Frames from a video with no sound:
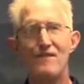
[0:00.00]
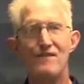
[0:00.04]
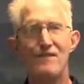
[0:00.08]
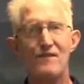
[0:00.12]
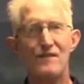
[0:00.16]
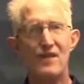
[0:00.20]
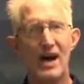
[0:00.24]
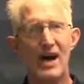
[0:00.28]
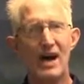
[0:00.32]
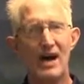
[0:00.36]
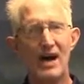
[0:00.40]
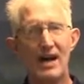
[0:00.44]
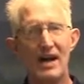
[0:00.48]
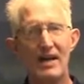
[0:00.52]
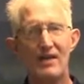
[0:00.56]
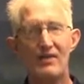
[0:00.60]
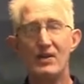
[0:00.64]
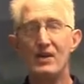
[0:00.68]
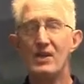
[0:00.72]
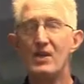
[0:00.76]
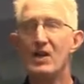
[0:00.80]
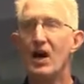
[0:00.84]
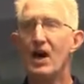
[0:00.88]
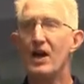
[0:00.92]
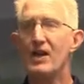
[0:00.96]

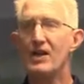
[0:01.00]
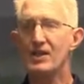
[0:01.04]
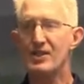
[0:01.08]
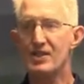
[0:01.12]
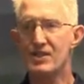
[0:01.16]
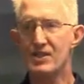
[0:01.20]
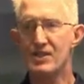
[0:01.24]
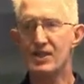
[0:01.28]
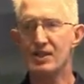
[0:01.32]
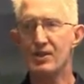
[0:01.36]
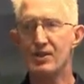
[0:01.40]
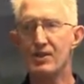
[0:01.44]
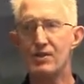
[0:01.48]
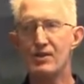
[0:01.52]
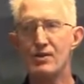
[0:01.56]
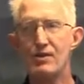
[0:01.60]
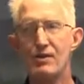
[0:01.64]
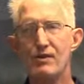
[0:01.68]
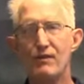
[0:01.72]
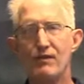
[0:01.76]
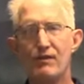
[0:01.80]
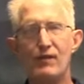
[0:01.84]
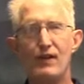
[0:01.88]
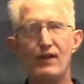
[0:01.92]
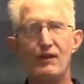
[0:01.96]
5, are you still
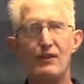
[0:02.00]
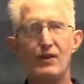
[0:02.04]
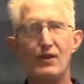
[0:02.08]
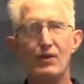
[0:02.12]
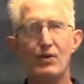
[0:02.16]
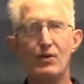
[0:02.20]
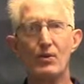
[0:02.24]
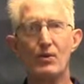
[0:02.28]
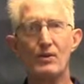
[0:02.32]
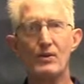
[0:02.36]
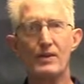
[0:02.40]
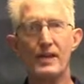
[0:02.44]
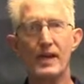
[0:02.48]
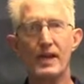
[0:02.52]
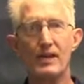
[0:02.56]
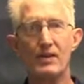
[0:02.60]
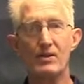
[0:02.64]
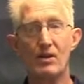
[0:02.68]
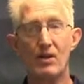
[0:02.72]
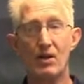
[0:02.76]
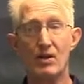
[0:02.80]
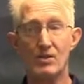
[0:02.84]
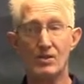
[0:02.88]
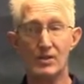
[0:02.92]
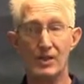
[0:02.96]
using 50-year-old
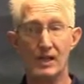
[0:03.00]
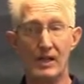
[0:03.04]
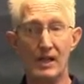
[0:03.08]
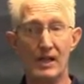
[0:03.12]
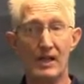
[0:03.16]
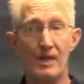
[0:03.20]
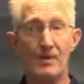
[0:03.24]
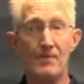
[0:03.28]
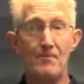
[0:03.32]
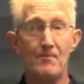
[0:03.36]
technology?